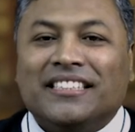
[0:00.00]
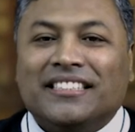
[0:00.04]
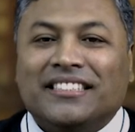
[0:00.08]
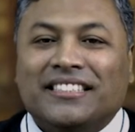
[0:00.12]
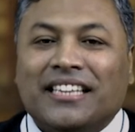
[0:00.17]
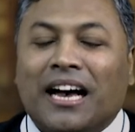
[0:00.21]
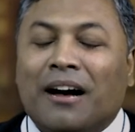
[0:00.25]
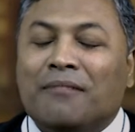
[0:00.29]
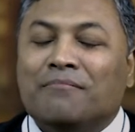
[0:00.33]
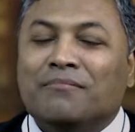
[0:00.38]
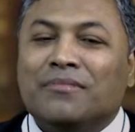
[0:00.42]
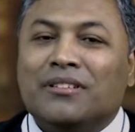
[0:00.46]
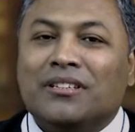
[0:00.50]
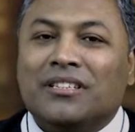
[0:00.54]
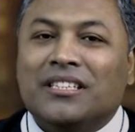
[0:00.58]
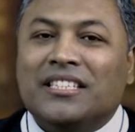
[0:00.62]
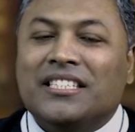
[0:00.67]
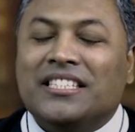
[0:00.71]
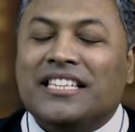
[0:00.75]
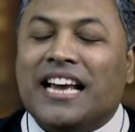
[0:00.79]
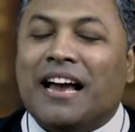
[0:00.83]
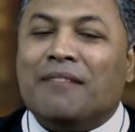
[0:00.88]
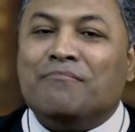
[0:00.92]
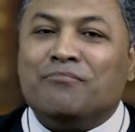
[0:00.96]
some
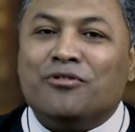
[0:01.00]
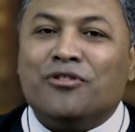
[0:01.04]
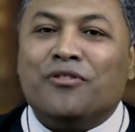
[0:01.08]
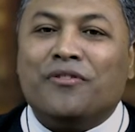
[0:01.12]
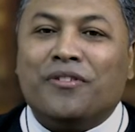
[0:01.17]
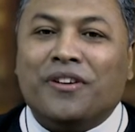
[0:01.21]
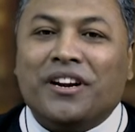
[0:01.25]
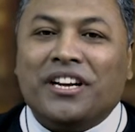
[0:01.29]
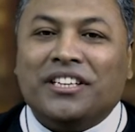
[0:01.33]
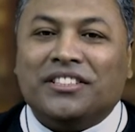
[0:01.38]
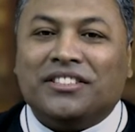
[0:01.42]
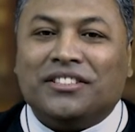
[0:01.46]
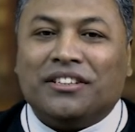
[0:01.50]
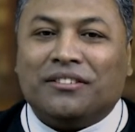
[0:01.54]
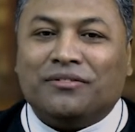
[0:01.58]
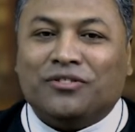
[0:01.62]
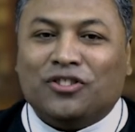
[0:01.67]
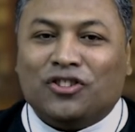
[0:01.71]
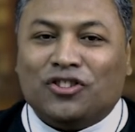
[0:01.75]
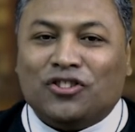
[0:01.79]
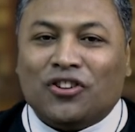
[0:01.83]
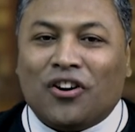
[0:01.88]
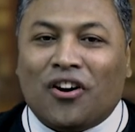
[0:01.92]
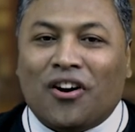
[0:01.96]
contemporaries
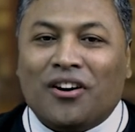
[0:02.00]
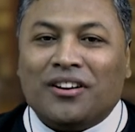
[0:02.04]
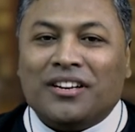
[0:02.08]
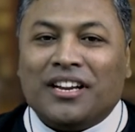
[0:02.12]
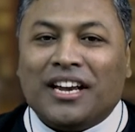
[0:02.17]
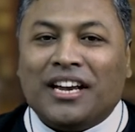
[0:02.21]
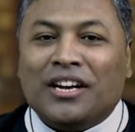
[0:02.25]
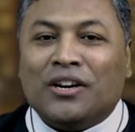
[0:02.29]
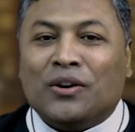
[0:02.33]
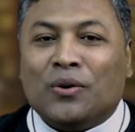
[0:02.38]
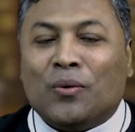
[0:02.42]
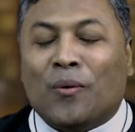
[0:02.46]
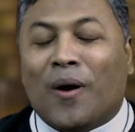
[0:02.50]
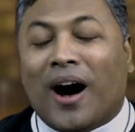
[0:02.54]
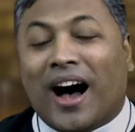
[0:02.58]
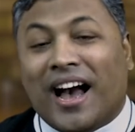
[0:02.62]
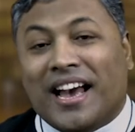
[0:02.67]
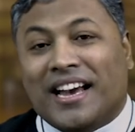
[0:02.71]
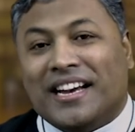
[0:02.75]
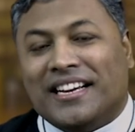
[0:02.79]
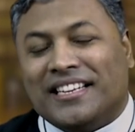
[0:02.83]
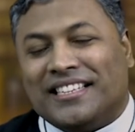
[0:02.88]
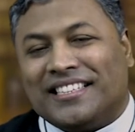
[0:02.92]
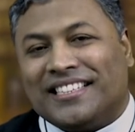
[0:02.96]
of John
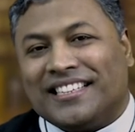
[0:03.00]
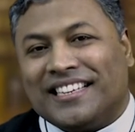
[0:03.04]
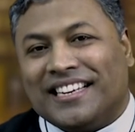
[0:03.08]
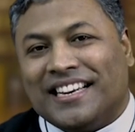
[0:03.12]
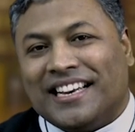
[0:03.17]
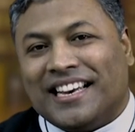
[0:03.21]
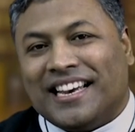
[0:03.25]
inquired